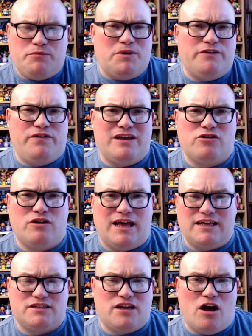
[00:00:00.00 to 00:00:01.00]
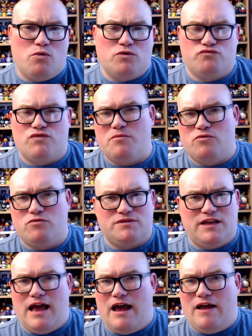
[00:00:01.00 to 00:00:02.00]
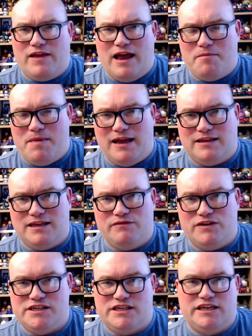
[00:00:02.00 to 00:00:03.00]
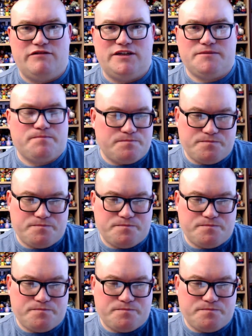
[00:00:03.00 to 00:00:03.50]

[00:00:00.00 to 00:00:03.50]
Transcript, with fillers: when you think got like Star Wars Rebels and the animated TV series